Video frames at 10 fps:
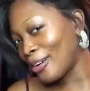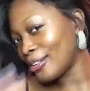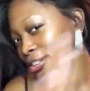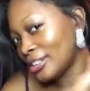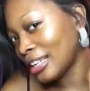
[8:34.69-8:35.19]

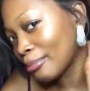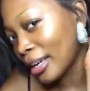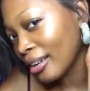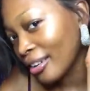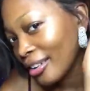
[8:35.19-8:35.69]
Oh, do you like my
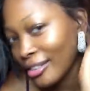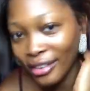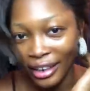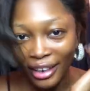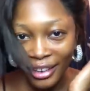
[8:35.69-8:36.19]
hair?
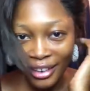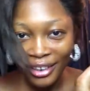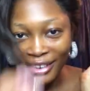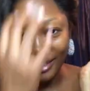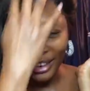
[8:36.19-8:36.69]
You
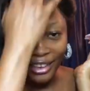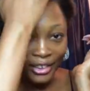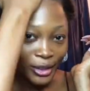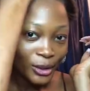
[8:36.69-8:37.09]
like?